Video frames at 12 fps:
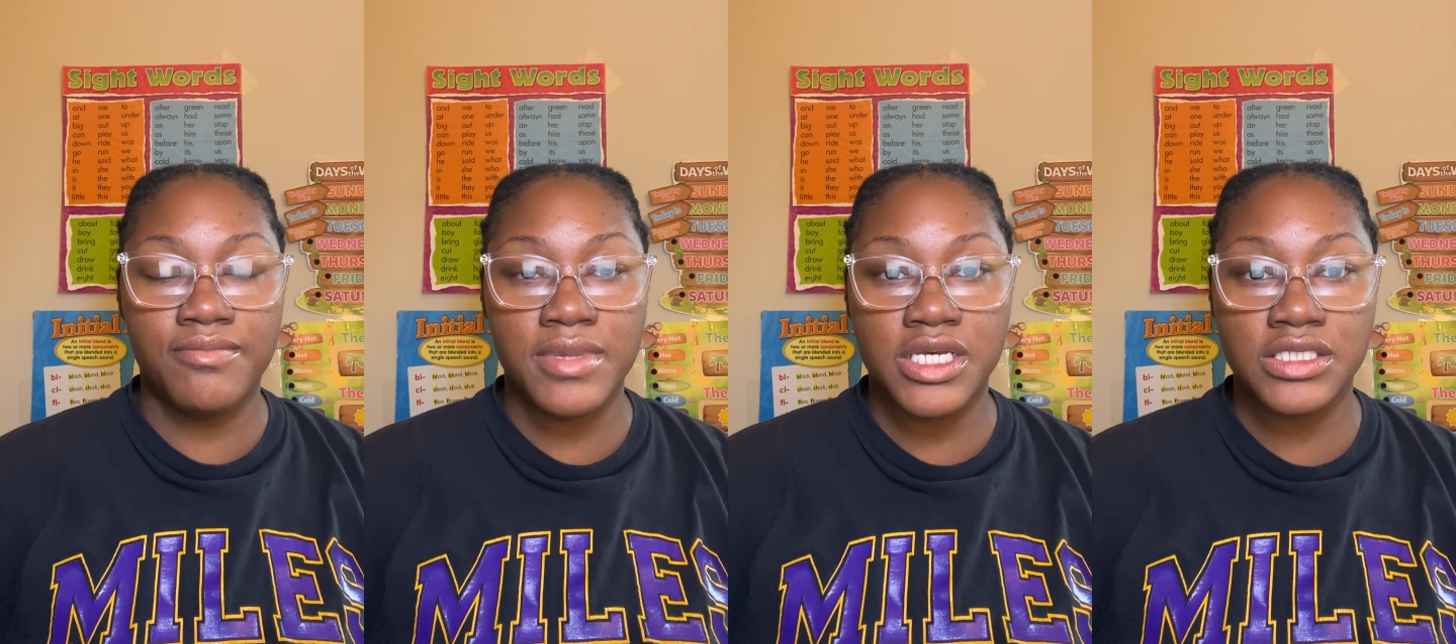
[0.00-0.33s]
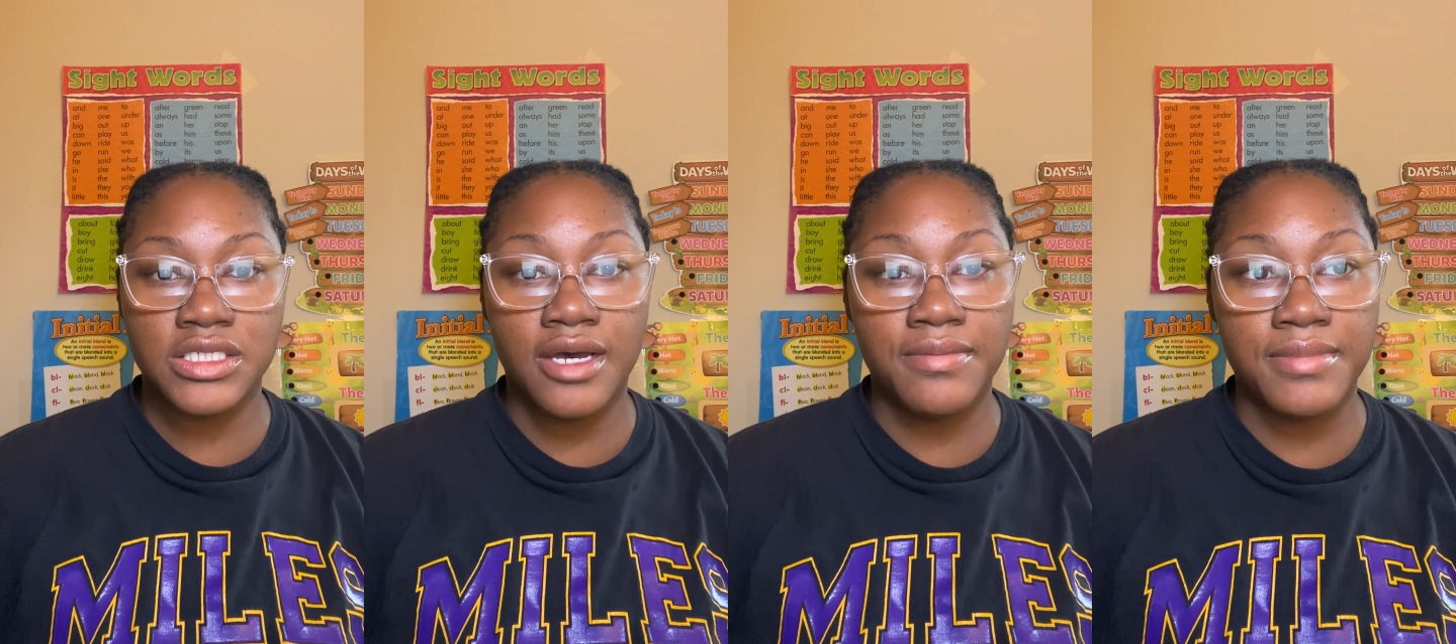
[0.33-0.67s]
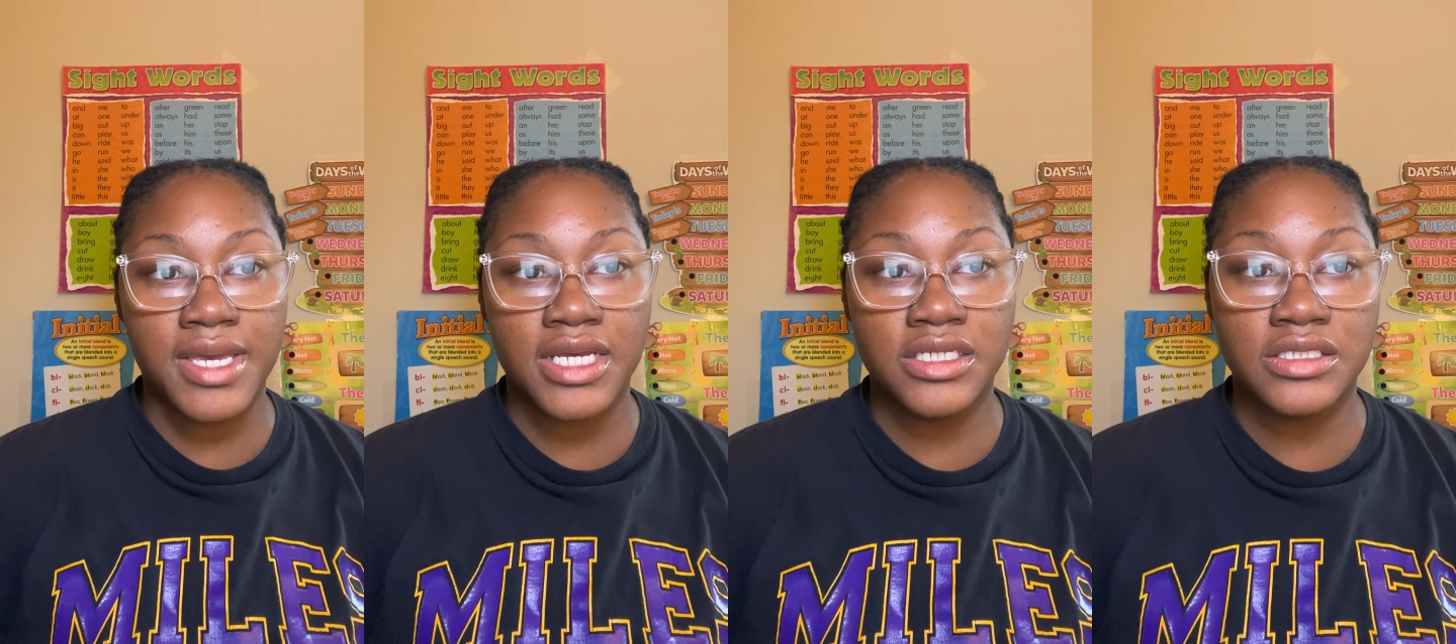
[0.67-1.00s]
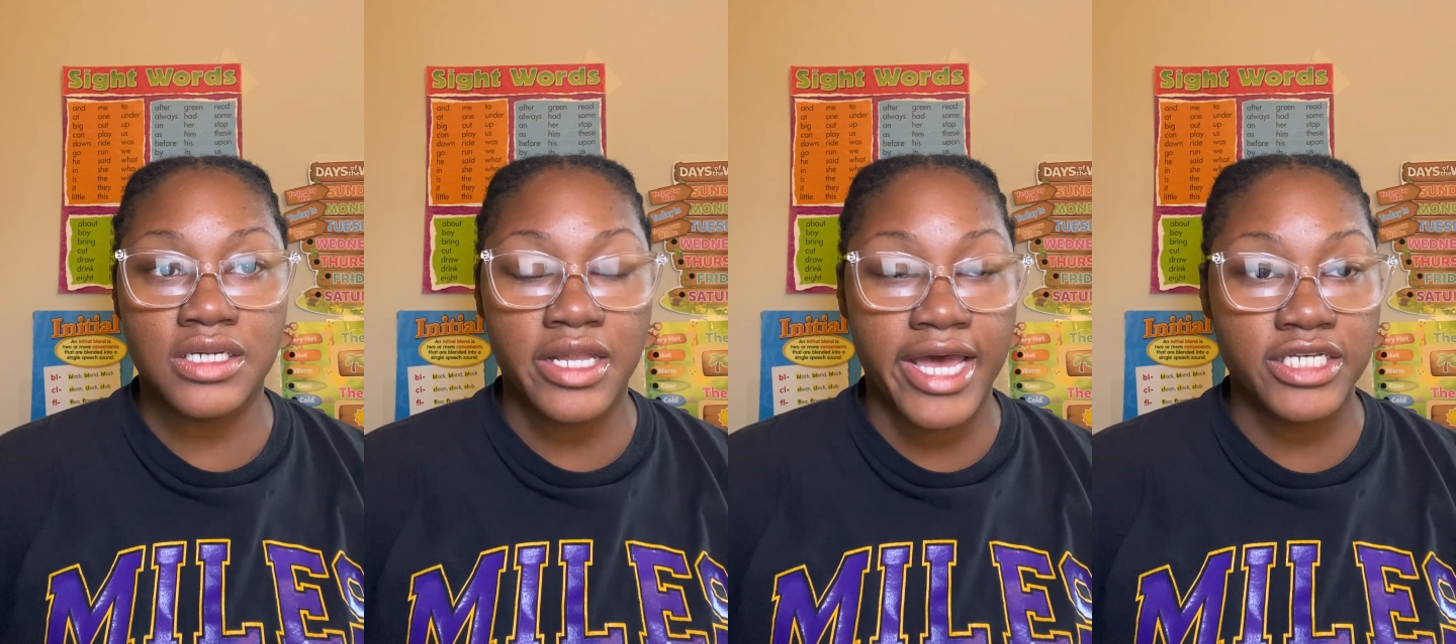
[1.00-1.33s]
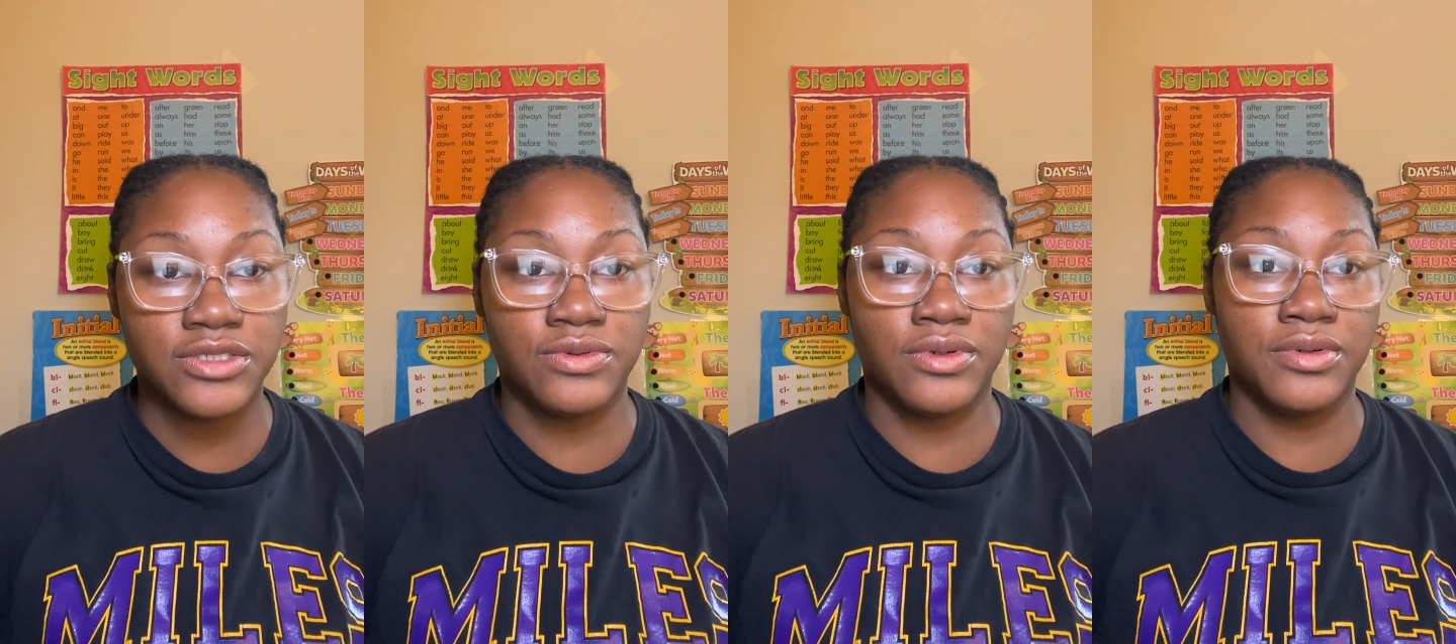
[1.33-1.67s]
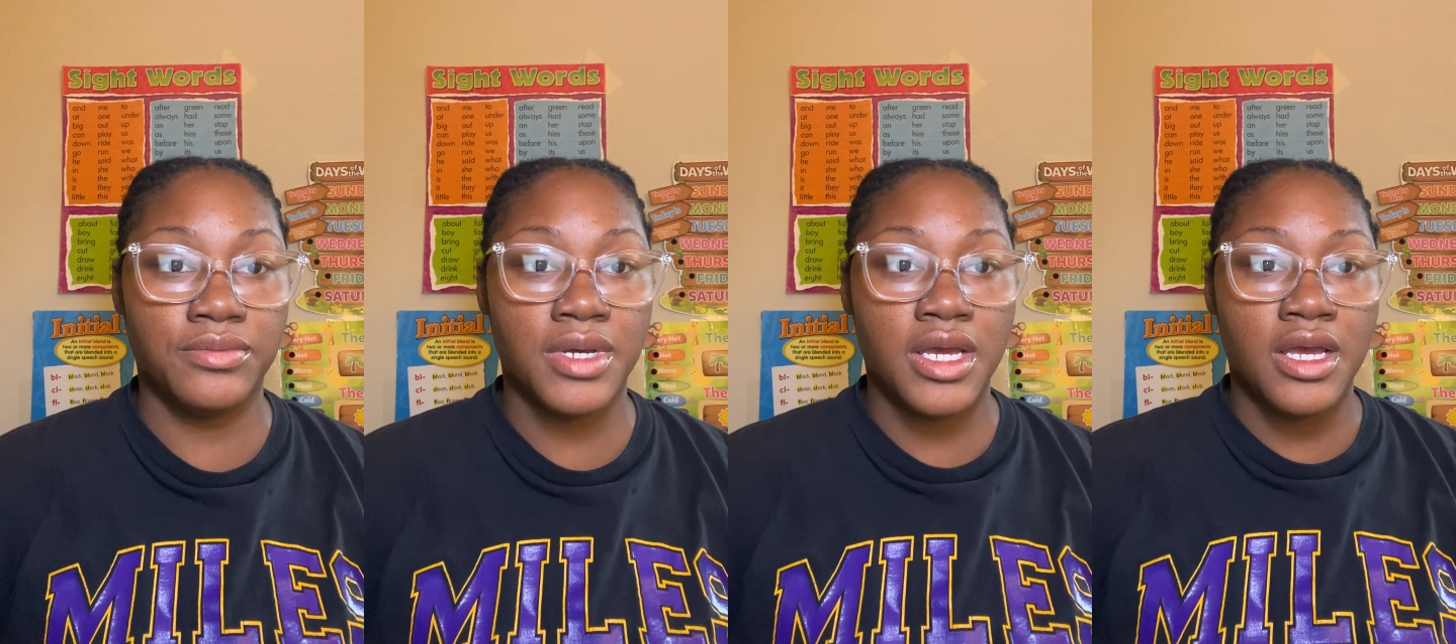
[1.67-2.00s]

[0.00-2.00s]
Miss Amen's classroom,